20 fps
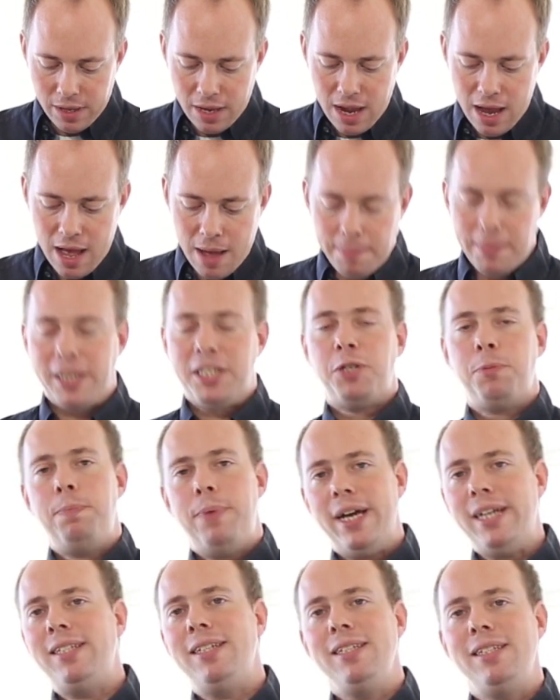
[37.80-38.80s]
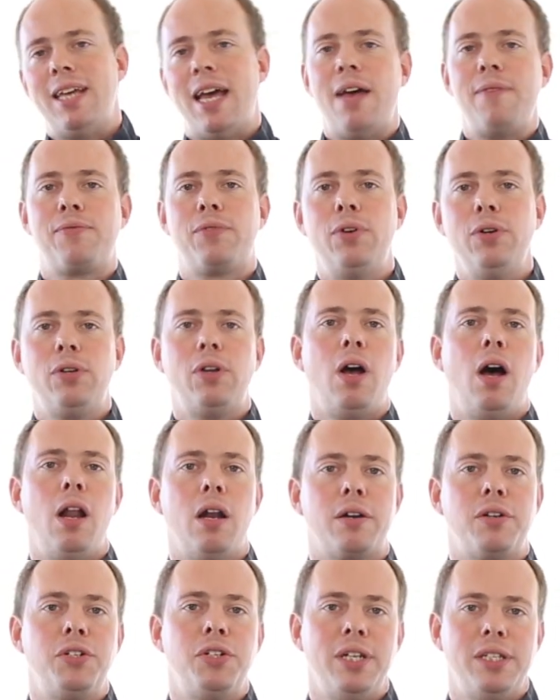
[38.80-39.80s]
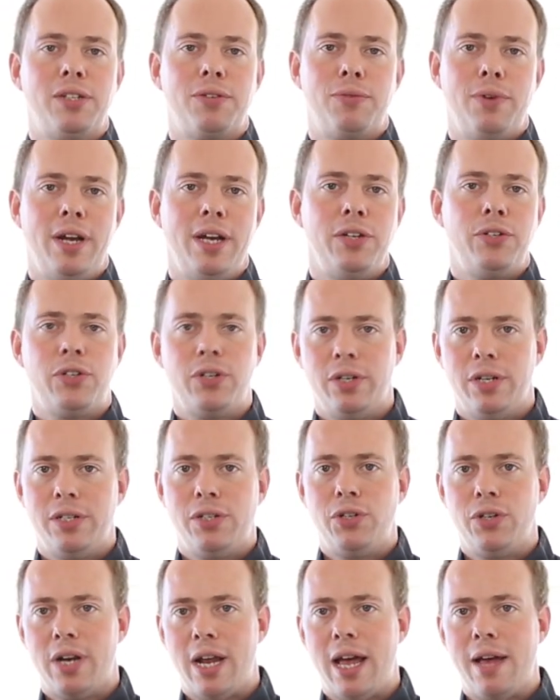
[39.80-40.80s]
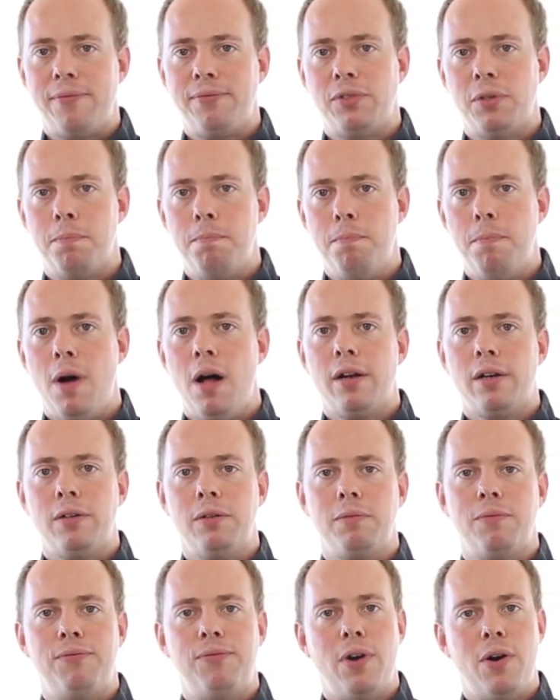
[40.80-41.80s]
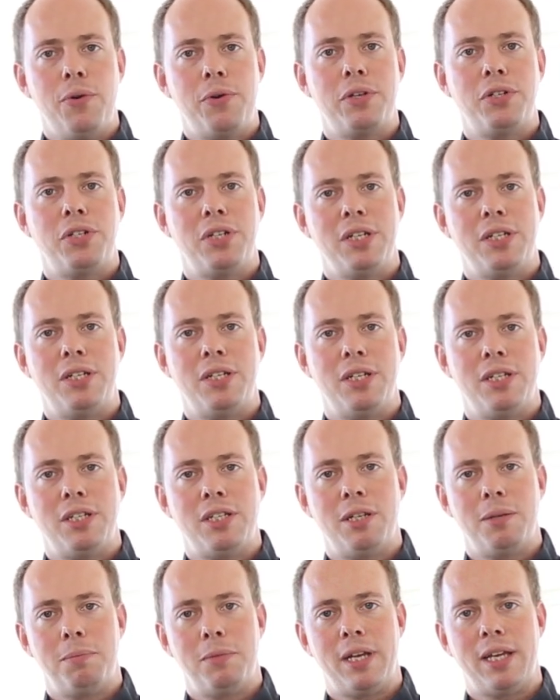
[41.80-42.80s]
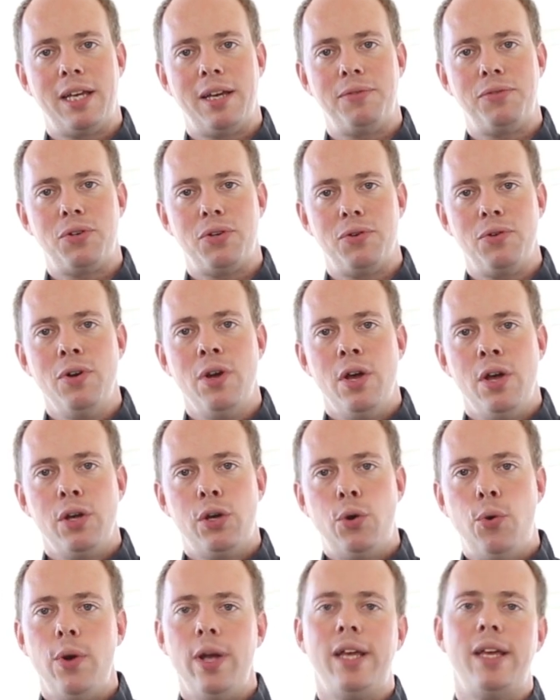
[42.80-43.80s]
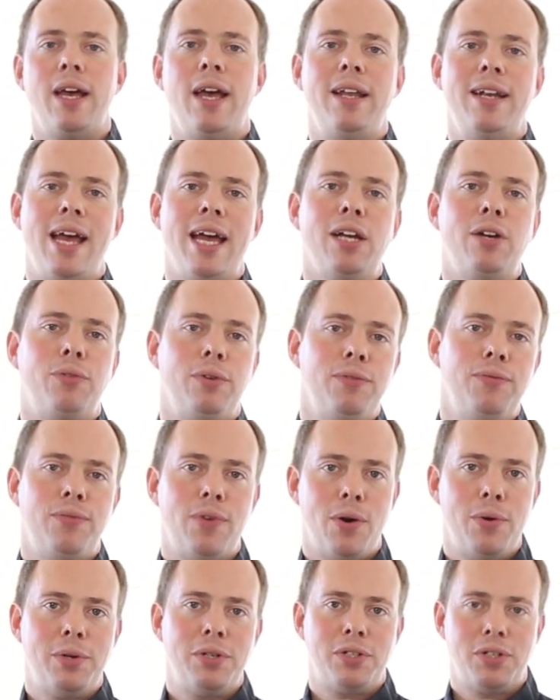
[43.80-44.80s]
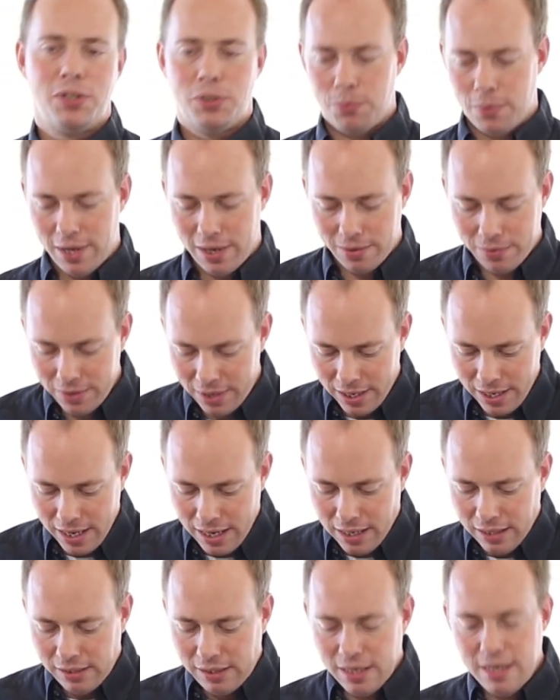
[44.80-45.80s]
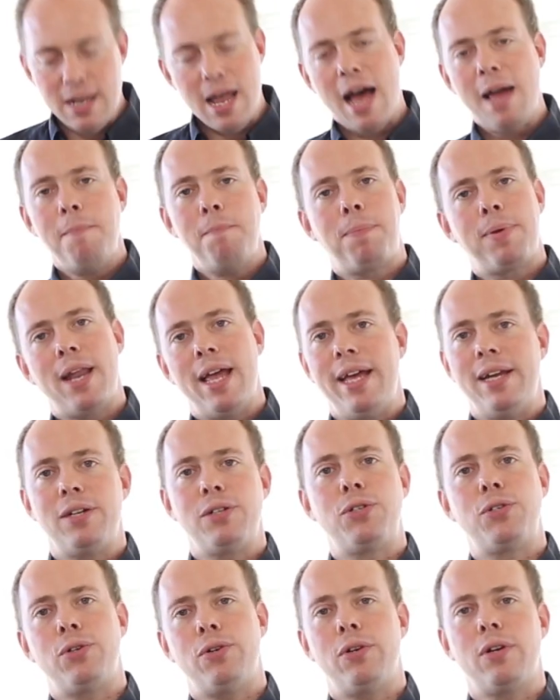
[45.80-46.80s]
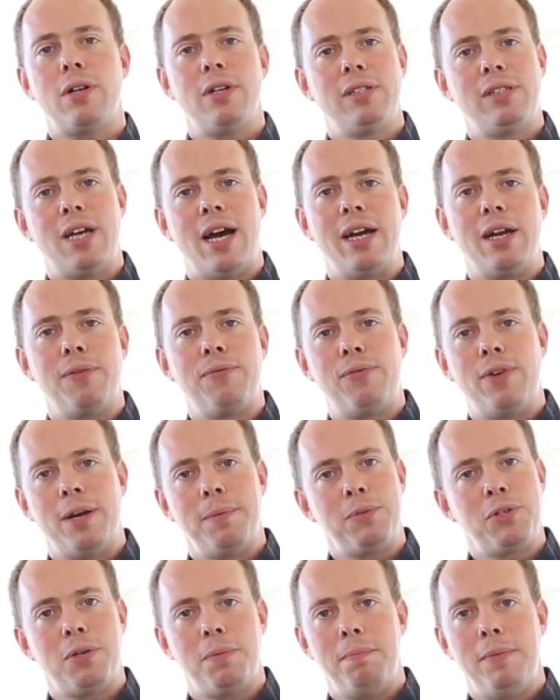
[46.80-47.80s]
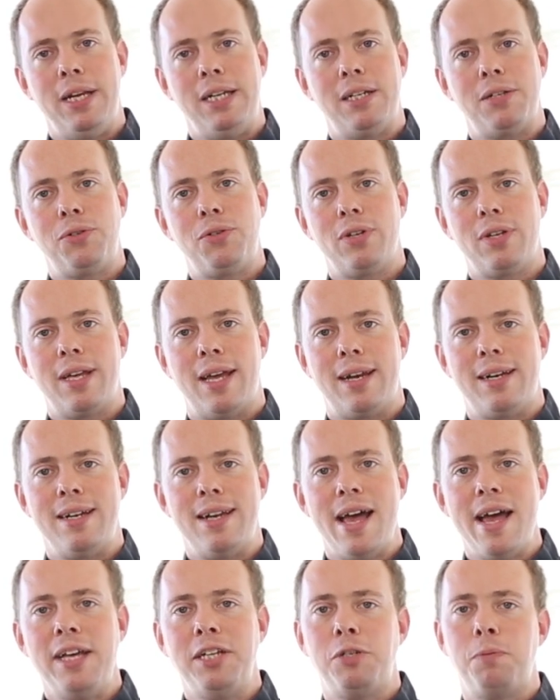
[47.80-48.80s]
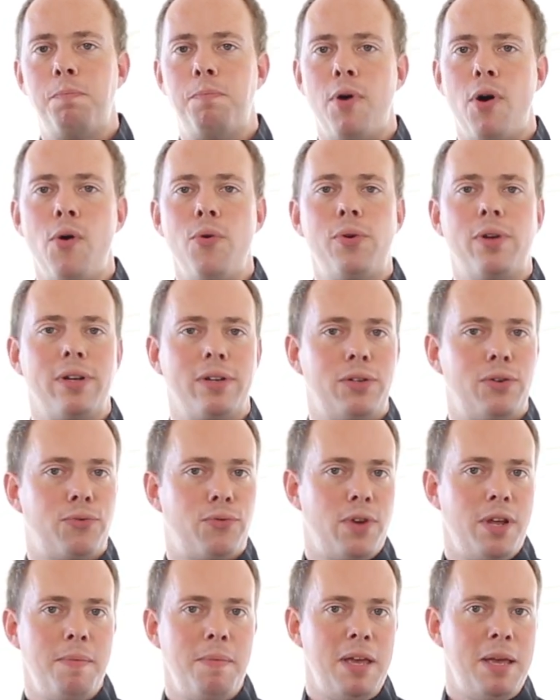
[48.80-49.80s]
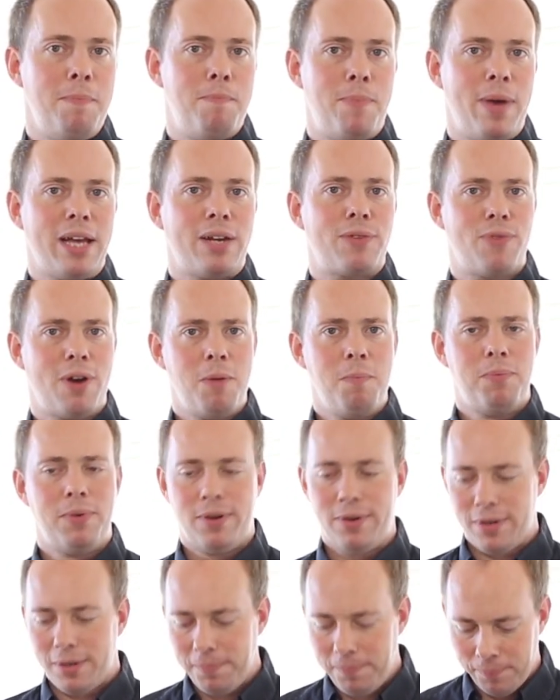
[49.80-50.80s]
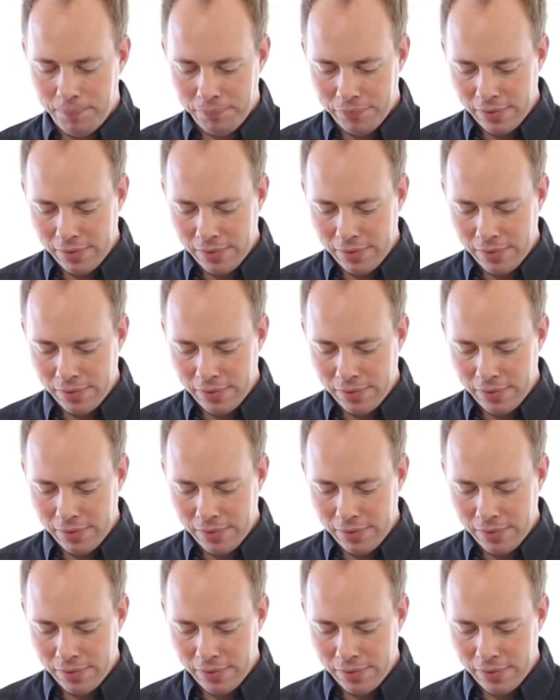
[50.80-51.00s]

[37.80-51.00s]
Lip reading: I'm expecting to have good color saturation. It should have the modern focusing system that gives you quick and accurate focus as well. The 9-bladed circular diaphragm should mean that you get nice bokeh, creamy background blur.